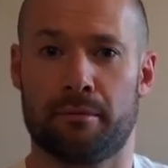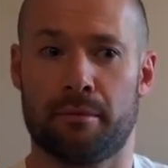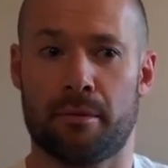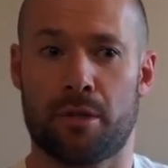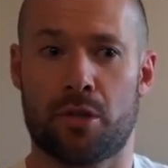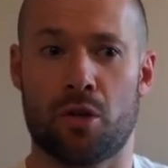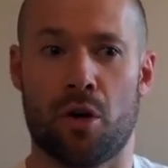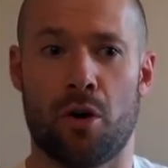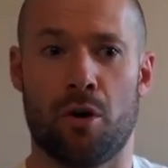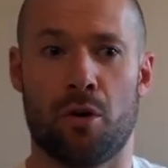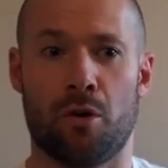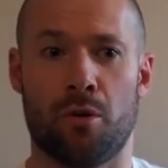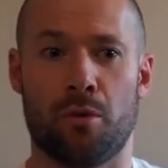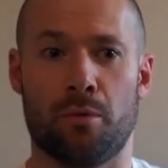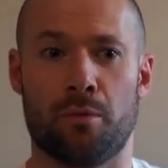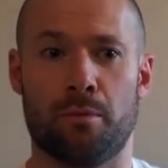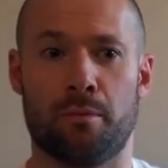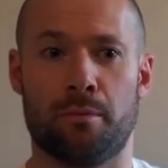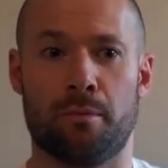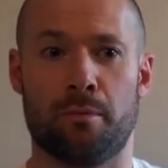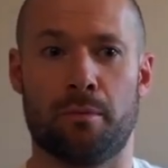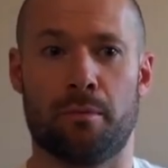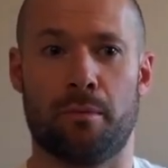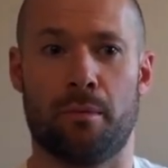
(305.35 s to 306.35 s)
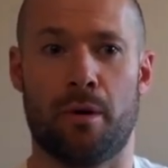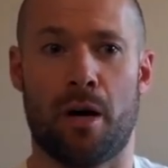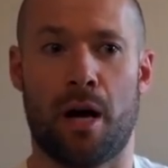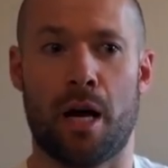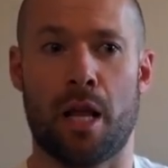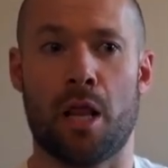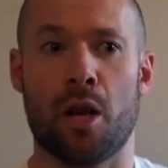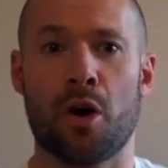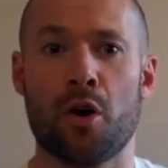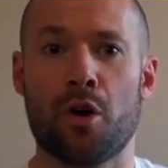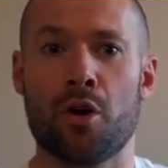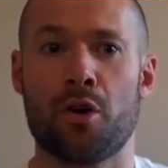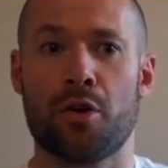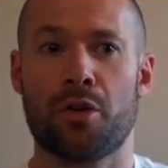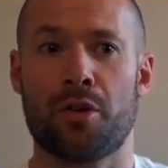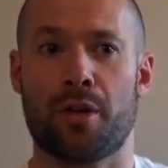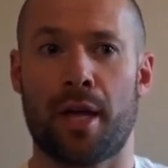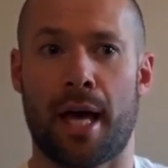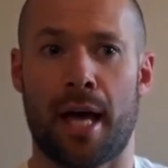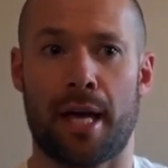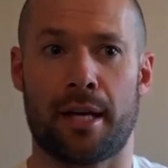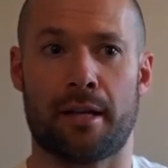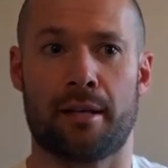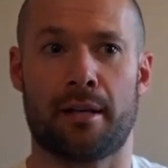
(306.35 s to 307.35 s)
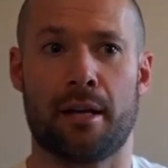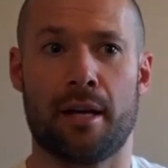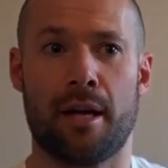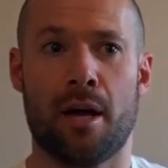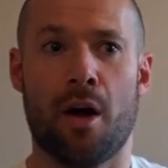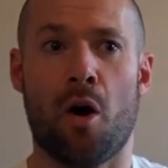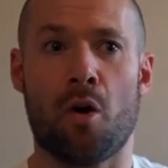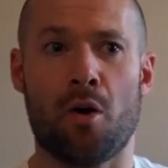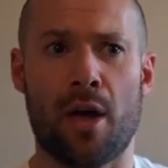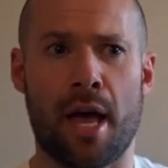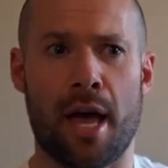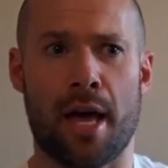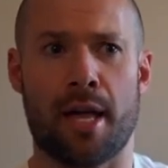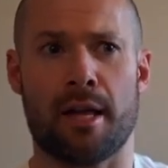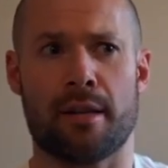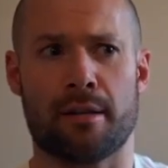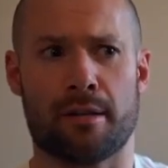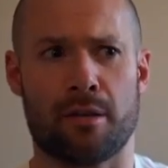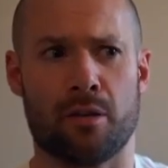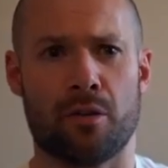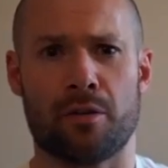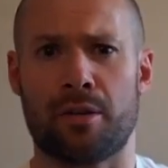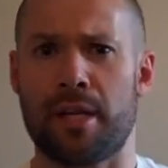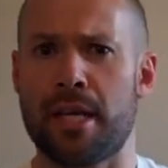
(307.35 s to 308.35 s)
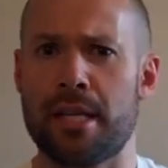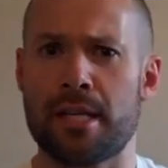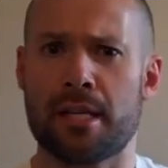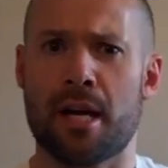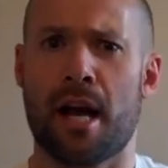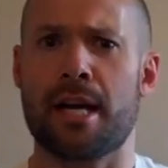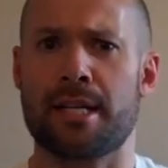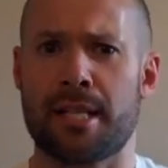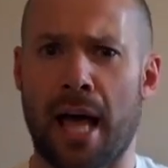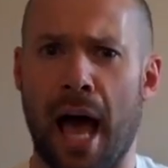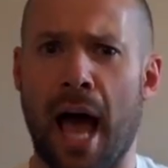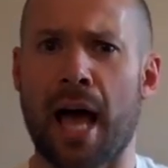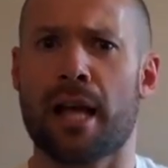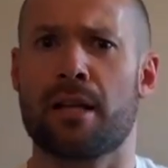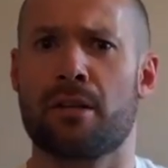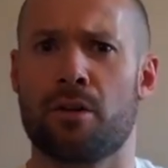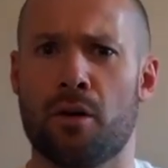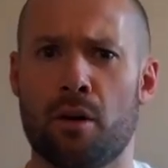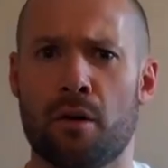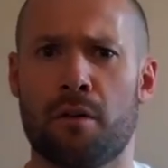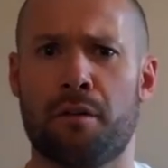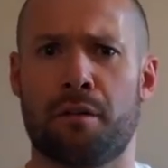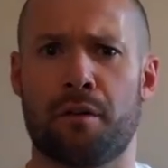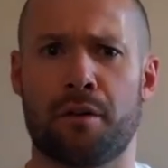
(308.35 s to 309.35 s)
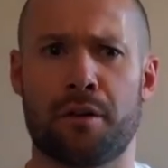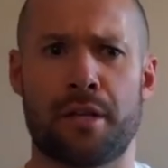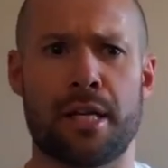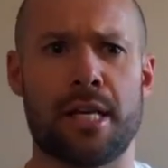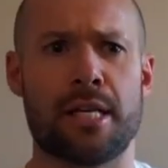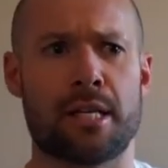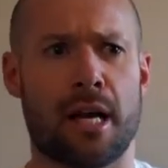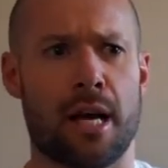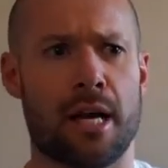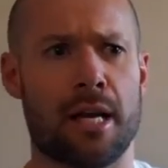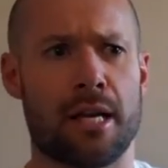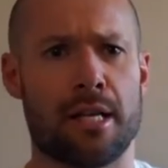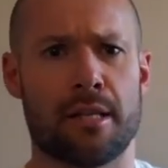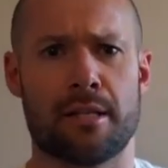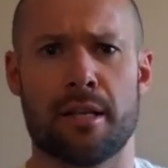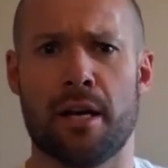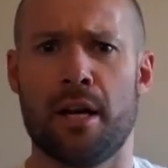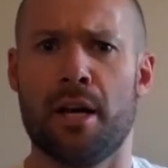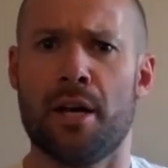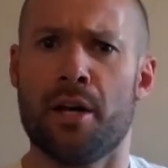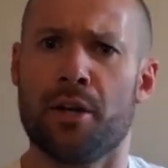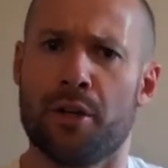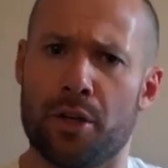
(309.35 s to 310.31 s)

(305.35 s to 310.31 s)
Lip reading: So I learned that, okay, so if these guys act tough, or these guys,